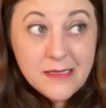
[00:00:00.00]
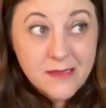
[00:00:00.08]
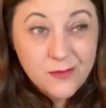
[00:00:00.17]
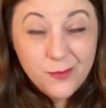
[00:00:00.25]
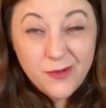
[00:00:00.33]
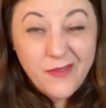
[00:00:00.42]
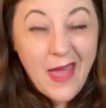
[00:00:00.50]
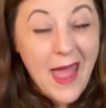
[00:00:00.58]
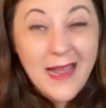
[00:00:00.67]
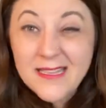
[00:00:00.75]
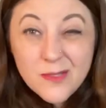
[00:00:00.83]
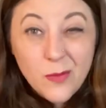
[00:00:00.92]

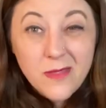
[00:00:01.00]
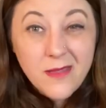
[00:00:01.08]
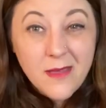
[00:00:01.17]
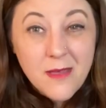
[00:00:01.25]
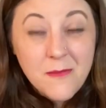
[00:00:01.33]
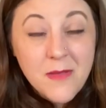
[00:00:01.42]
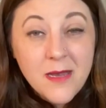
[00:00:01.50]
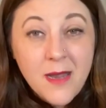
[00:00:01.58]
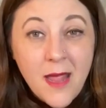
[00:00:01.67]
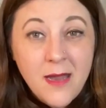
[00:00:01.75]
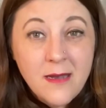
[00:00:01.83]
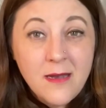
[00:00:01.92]
relax with them
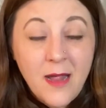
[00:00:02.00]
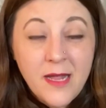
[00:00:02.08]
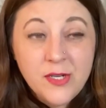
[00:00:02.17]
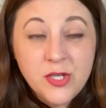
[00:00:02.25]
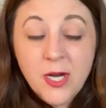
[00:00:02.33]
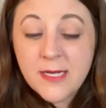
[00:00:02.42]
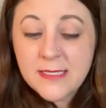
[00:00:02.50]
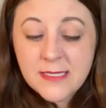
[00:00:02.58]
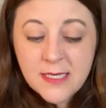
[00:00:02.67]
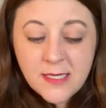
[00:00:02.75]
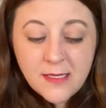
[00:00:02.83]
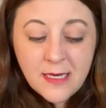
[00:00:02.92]
and trust
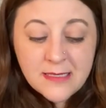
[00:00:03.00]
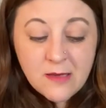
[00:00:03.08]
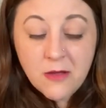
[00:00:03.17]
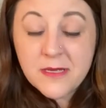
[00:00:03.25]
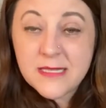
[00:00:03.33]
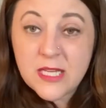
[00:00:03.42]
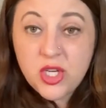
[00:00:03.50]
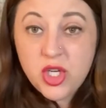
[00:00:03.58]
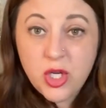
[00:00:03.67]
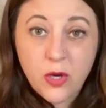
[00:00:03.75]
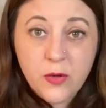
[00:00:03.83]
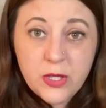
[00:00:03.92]
that as long as they
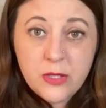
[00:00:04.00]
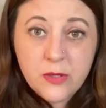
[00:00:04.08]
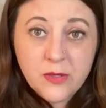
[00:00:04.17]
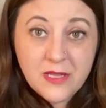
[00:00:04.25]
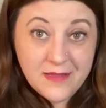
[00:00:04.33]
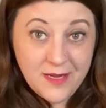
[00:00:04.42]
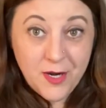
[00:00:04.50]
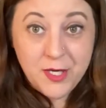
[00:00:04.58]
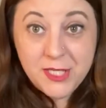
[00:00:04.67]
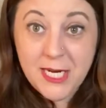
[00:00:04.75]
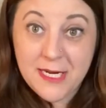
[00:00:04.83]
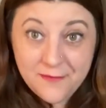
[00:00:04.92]
show you that they're
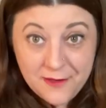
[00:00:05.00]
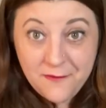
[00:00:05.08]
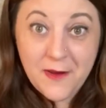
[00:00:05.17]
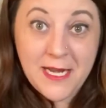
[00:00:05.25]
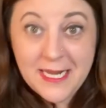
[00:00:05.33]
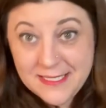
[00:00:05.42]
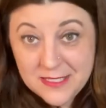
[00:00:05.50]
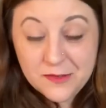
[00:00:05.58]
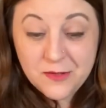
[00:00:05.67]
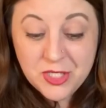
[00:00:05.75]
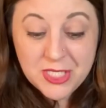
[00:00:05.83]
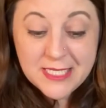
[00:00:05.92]
creatively finding
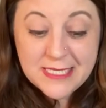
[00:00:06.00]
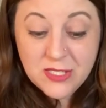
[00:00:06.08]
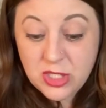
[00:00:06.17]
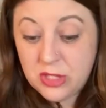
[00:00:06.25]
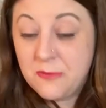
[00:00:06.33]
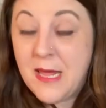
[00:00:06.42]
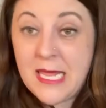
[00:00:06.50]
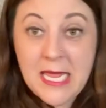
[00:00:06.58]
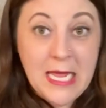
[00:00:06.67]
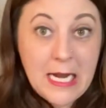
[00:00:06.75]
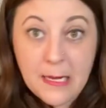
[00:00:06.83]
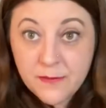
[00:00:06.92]
solutions to making
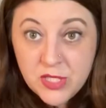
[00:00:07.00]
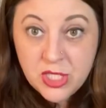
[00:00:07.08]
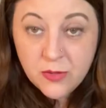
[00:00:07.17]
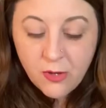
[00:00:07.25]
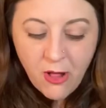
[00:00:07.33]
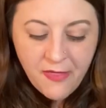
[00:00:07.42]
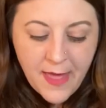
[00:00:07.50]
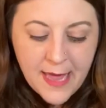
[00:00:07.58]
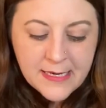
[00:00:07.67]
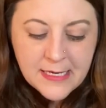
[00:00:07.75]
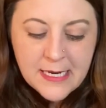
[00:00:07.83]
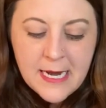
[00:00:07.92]
it up to you and all that,
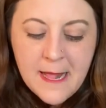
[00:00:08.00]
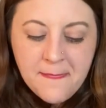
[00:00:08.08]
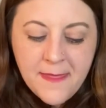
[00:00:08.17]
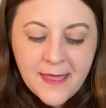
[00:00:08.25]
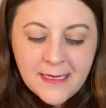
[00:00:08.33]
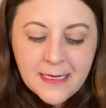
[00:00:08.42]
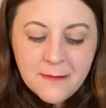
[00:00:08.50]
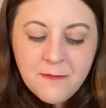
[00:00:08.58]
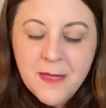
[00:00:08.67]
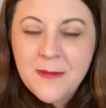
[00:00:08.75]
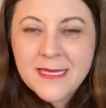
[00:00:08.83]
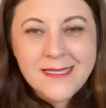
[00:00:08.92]
then
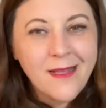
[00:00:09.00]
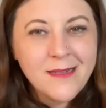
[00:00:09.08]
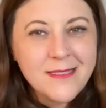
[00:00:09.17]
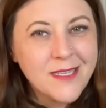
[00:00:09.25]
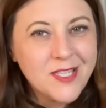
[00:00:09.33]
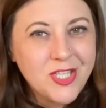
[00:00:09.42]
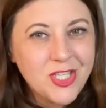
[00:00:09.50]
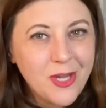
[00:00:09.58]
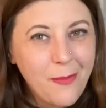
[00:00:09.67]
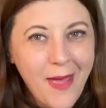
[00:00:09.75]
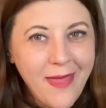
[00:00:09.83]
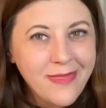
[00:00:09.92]
maybe it's not such a
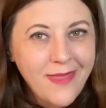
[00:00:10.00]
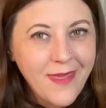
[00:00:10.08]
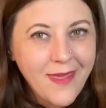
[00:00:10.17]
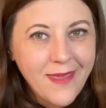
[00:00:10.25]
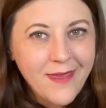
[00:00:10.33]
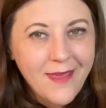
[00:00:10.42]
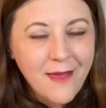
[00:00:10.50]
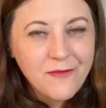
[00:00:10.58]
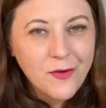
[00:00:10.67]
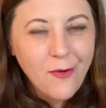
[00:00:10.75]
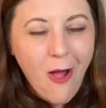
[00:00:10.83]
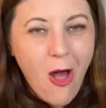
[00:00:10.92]
bad thing after
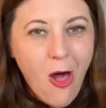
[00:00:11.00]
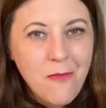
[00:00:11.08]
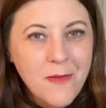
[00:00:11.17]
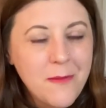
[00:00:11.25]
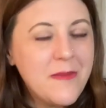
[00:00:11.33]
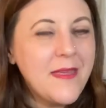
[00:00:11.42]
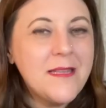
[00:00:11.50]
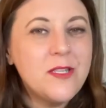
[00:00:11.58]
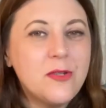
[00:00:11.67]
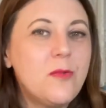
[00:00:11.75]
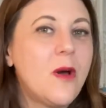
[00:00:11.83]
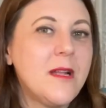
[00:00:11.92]
all. Maybe they do
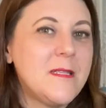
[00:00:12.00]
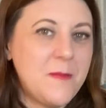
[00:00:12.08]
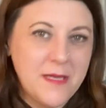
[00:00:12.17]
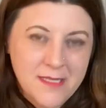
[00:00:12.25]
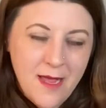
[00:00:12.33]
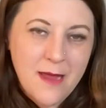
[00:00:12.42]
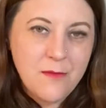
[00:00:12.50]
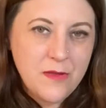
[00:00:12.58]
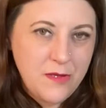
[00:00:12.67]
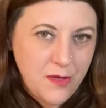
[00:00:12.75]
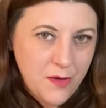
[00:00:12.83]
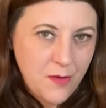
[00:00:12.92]
want to spend time with
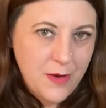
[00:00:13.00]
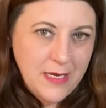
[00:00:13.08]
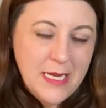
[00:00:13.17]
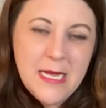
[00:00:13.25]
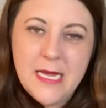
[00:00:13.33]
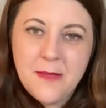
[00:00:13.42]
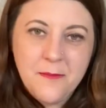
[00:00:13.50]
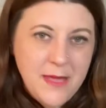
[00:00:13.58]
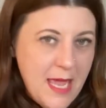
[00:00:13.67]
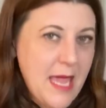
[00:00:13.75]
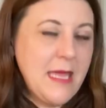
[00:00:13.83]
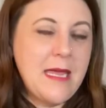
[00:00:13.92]
you and be
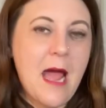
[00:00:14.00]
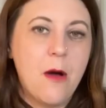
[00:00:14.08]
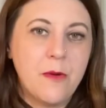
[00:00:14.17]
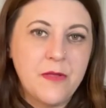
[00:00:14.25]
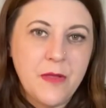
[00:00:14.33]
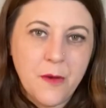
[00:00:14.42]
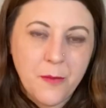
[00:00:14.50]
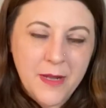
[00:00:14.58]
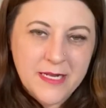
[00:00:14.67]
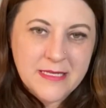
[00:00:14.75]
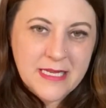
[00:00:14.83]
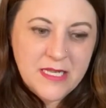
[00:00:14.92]
hanging out with you, but
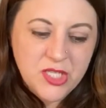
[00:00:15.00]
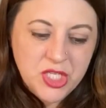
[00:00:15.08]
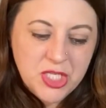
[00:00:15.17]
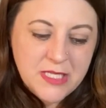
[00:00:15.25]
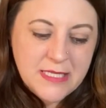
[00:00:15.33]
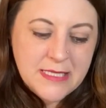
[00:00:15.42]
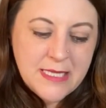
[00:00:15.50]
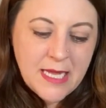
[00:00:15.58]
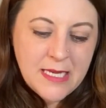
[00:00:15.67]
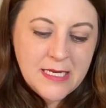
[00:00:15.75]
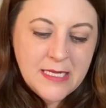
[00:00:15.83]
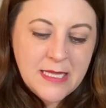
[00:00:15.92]
it's just that
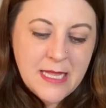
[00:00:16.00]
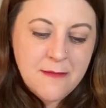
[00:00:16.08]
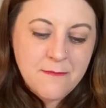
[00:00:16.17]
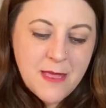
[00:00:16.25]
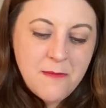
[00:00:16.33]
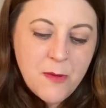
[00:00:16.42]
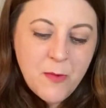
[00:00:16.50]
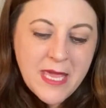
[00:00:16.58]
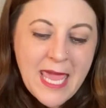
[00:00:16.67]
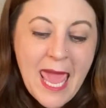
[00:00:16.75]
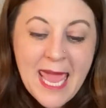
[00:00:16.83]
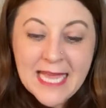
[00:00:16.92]
maybe we
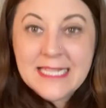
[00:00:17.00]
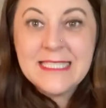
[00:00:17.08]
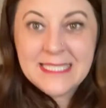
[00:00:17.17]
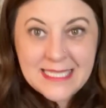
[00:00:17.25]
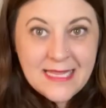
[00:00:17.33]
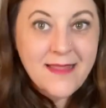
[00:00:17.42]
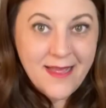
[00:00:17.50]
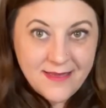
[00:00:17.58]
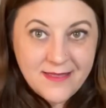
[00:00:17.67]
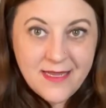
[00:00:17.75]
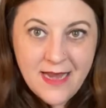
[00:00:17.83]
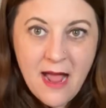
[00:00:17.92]
can see this
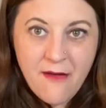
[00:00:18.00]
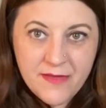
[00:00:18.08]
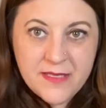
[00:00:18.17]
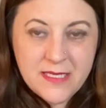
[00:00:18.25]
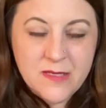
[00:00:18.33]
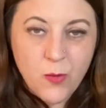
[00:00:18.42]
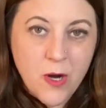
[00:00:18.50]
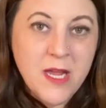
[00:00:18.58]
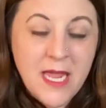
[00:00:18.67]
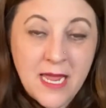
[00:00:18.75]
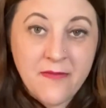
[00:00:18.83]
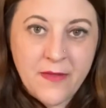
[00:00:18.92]
and how this is working
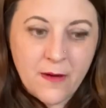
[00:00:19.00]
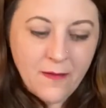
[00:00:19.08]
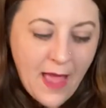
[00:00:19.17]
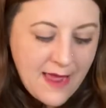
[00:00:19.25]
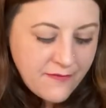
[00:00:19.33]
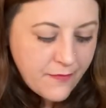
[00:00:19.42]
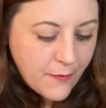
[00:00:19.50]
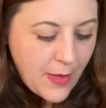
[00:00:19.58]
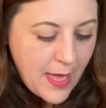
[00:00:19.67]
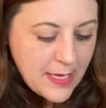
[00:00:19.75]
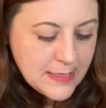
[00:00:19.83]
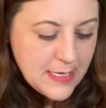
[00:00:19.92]
in their life,
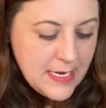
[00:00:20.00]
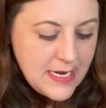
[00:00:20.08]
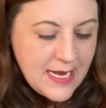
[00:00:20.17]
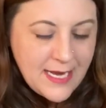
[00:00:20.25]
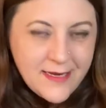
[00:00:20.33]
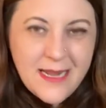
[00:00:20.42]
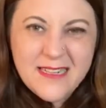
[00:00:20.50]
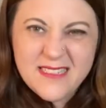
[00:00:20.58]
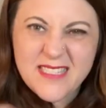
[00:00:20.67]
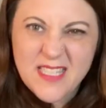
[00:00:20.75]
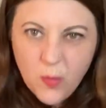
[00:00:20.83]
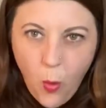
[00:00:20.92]
okay? And
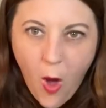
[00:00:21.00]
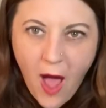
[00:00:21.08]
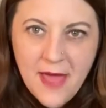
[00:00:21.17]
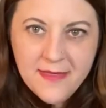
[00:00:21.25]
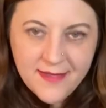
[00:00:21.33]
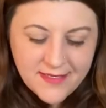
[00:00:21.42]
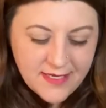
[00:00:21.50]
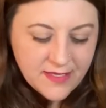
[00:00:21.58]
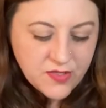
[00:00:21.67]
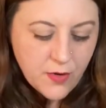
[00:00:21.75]
see why these things are